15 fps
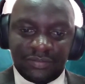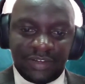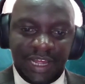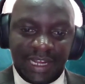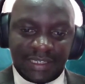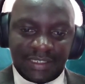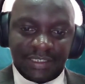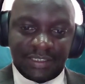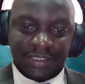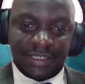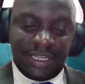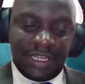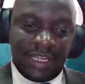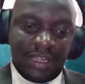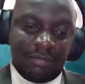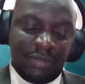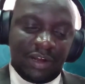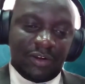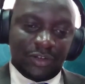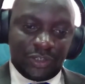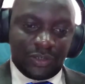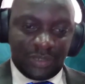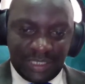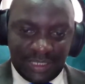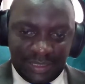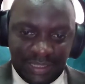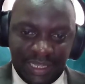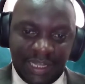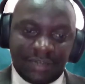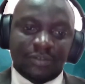of access. But not only
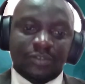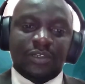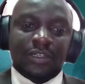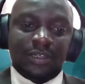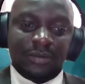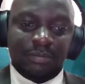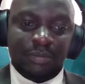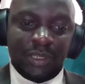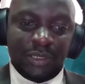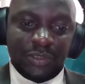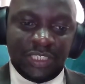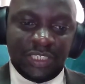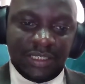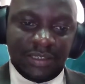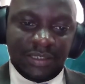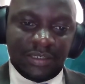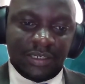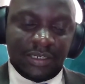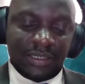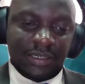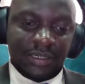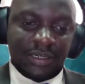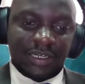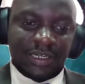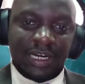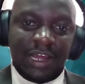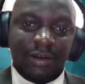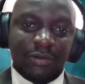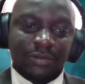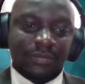that, building
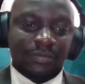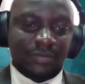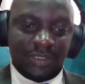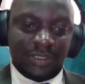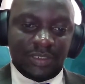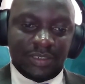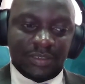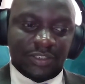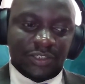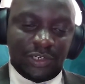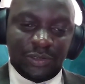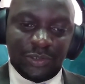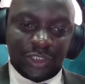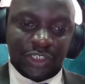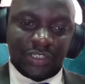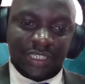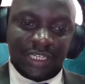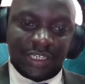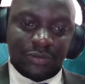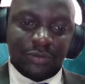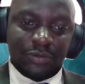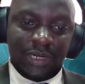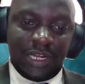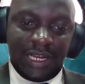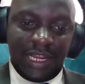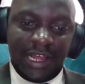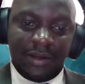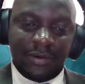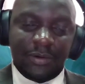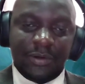cloud solutions that could
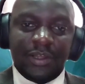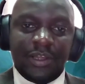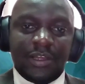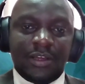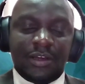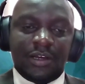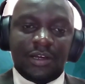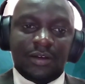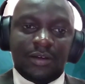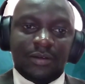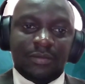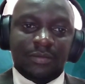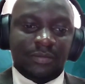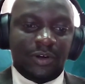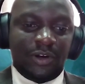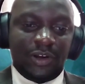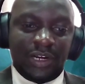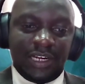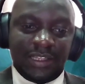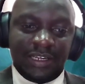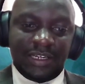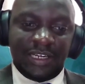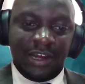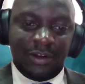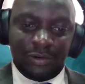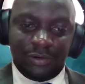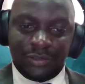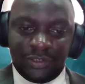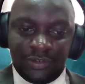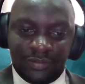allow only the
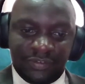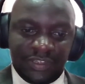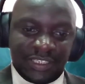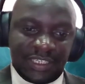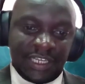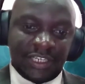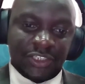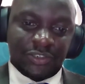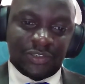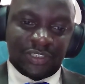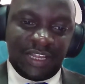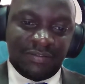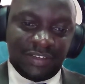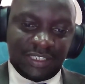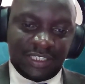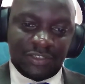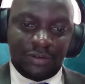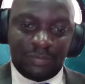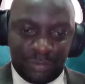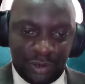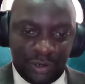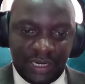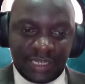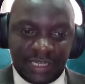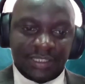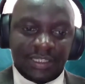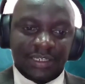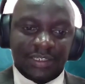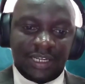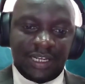downloads of essential services or
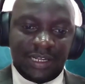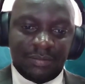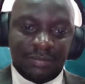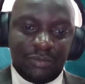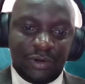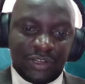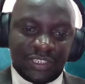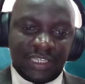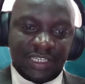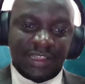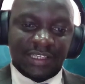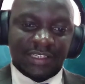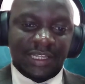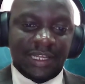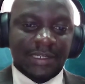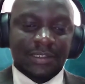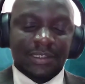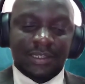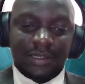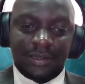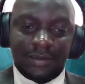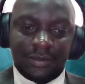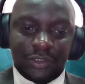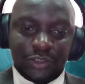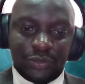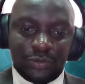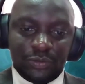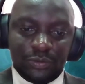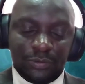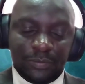products that are more synthesized
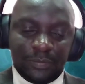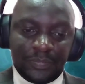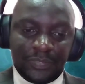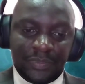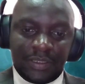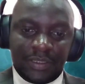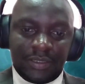to